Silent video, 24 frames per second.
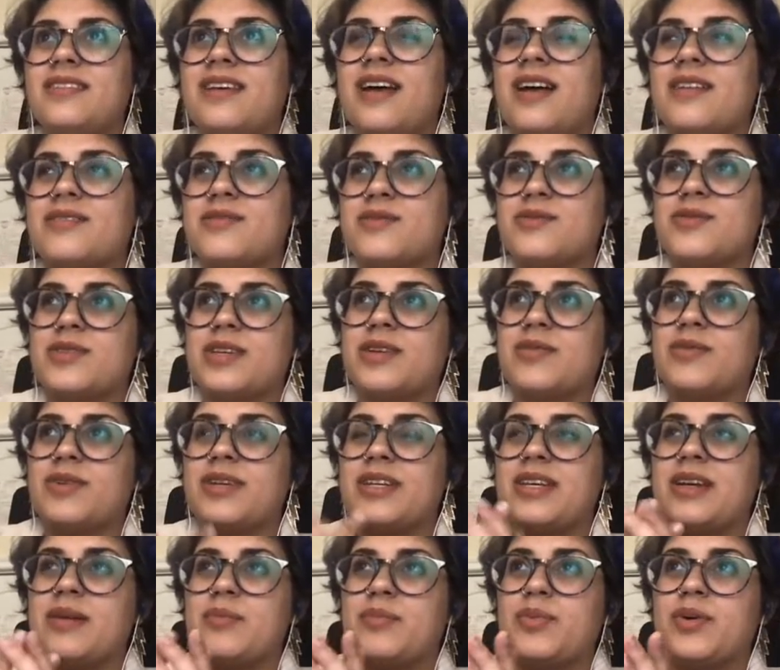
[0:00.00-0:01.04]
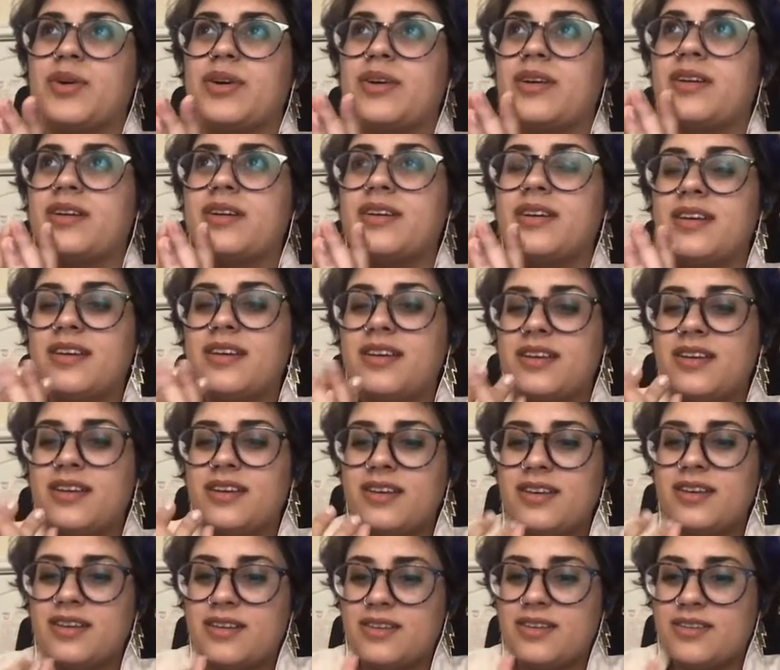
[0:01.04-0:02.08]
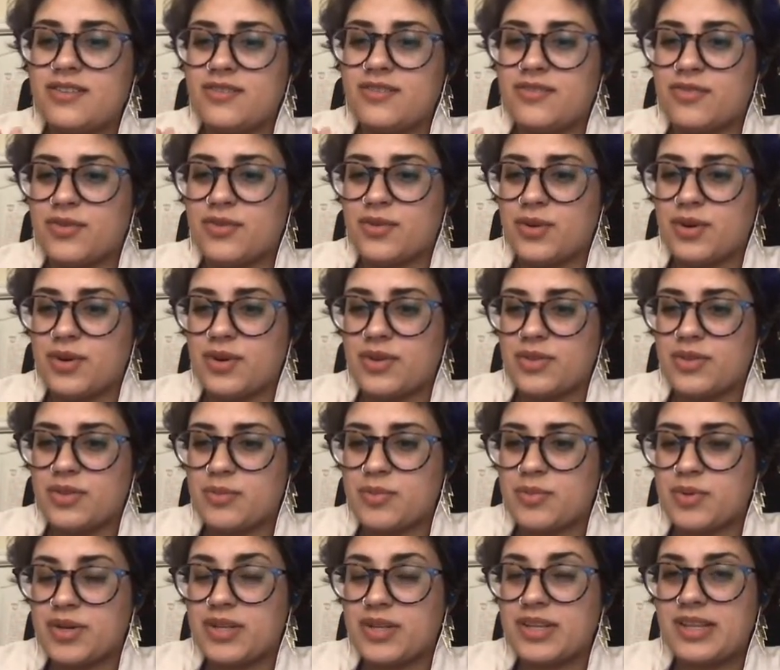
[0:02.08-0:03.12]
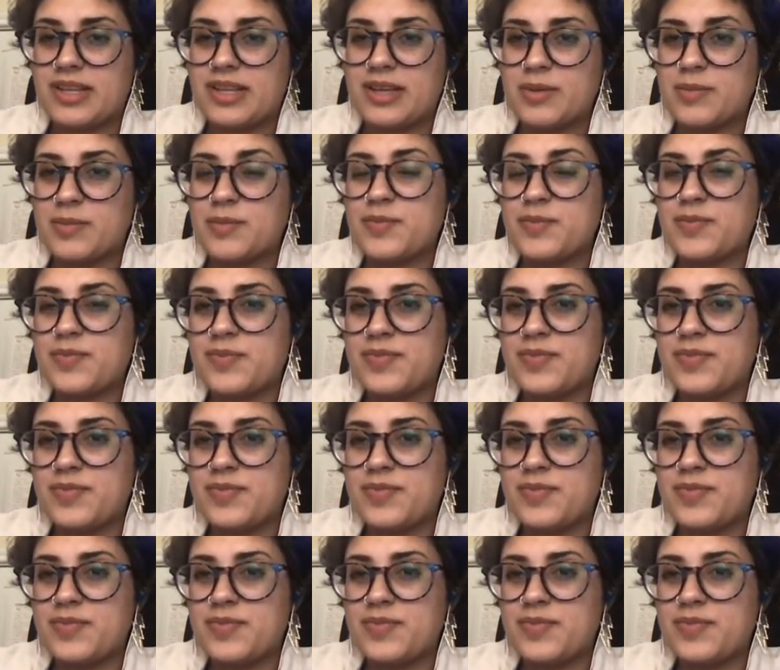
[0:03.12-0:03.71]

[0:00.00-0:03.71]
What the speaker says: was like reading a book for the book club,